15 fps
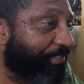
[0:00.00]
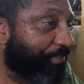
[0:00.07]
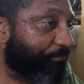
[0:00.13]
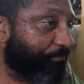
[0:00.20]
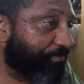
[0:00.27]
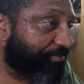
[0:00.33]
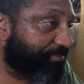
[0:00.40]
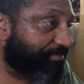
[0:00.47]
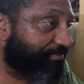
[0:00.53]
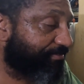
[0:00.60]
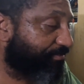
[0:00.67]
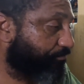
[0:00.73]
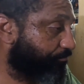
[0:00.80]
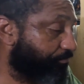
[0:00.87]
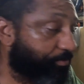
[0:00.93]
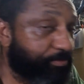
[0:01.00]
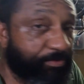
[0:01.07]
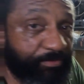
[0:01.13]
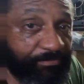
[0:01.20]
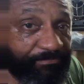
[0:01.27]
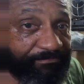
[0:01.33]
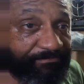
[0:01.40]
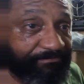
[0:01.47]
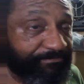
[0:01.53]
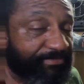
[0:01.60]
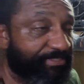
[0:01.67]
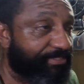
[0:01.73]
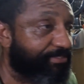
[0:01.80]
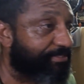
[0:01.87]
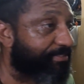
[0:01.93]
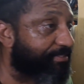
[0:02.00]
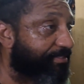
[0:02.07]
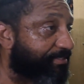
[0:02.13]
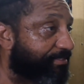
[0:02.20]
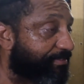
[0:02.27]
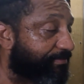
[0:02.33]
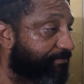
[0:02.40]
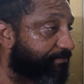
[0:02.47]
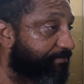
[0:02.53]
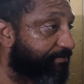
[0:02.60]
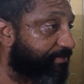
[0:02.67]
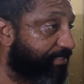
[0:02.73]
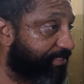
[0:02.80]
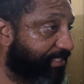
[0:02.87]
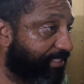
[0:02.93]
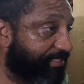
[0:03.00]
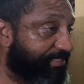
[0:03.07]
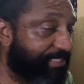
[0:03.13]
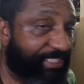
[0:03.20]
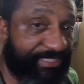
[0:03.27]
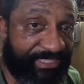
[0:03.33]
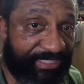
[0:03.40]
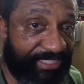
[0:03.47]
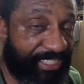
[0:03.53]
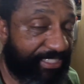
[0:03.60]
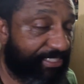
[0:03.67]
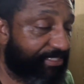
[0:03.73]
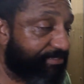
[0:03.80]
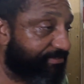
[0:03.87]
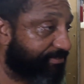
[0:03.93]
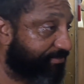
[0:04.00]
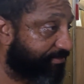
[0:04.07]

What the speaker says: It was the room that they designated